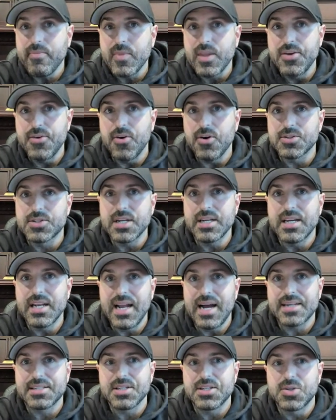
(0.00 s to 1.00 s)
You're also going to
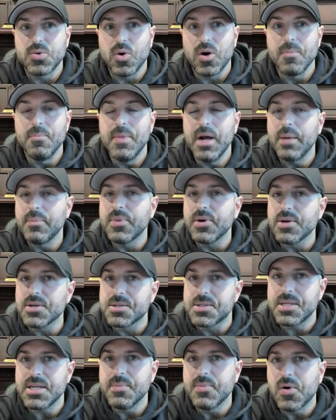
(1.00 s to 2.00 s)
get access to our
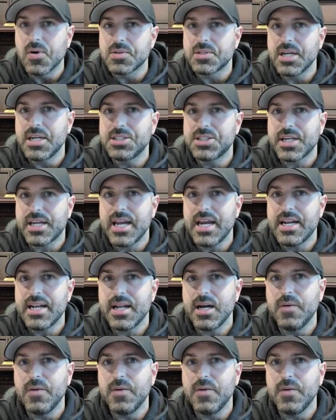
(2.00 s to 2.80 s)
members, the most educated,